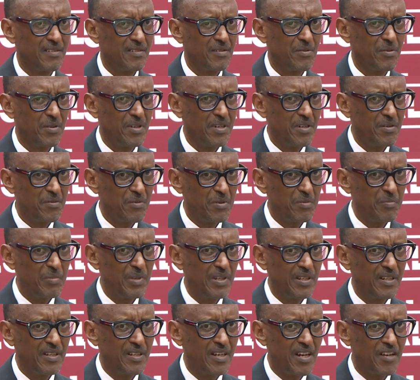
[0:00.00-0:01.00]
when
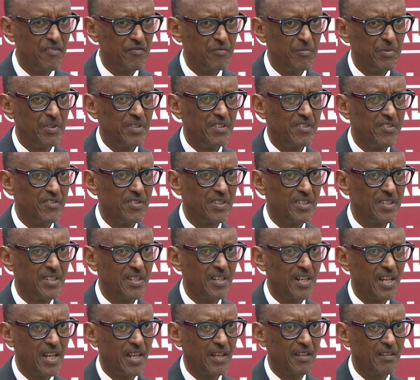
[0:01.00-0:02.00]
women have been
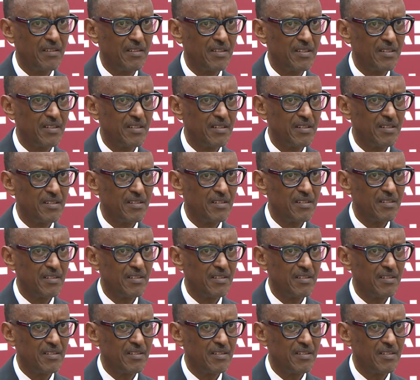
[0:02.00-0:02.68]
treated like this?